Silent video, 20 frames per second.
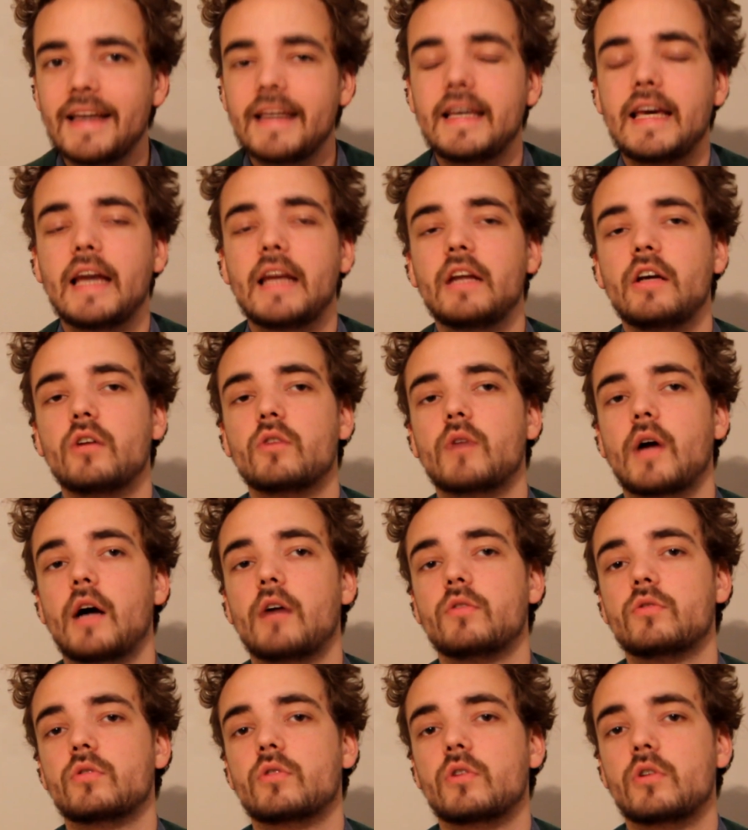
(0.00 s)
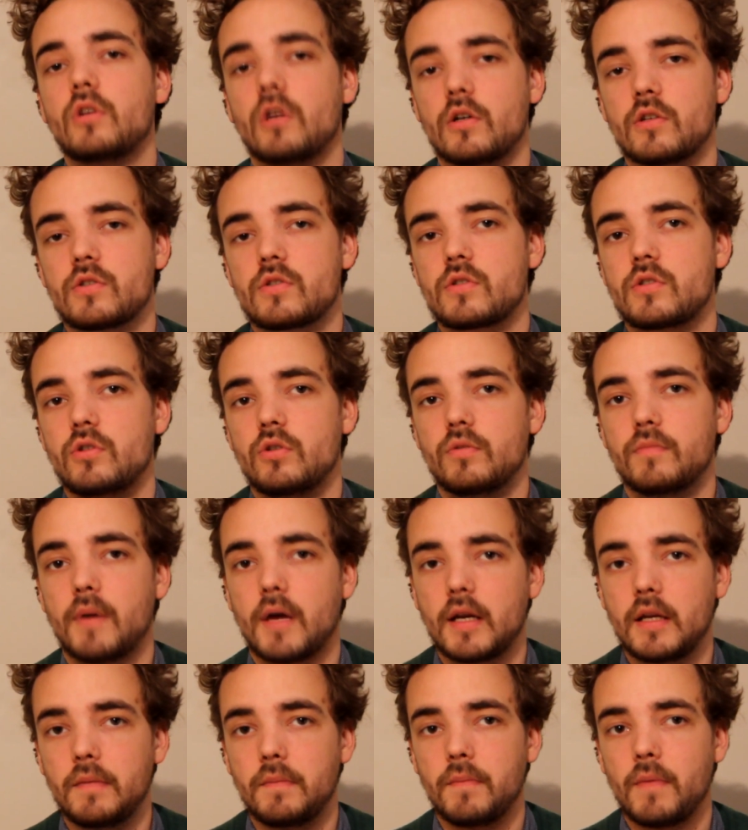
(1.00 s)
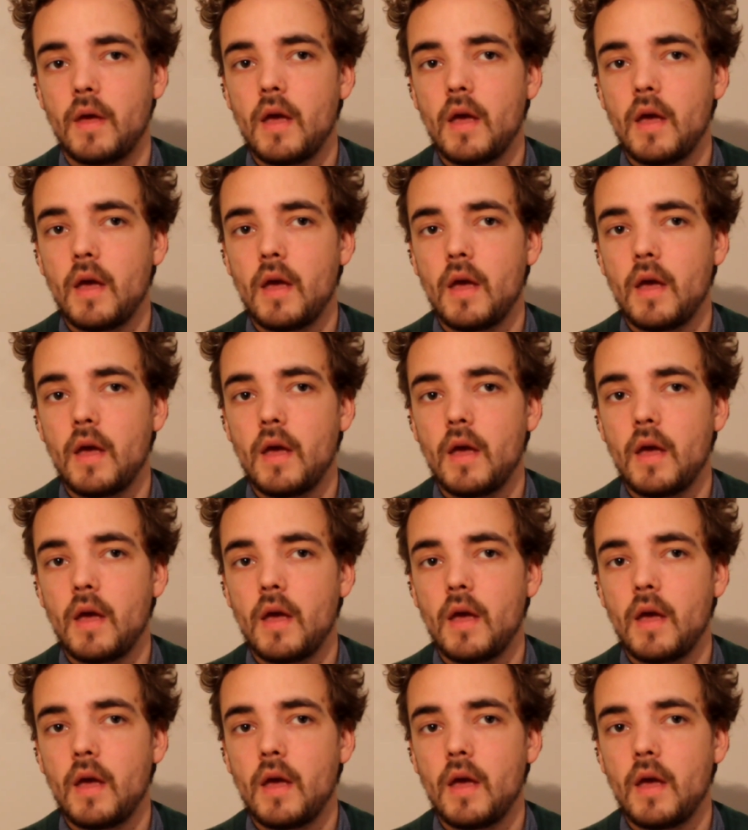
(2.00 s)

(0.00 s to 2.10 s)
getting around costs you money.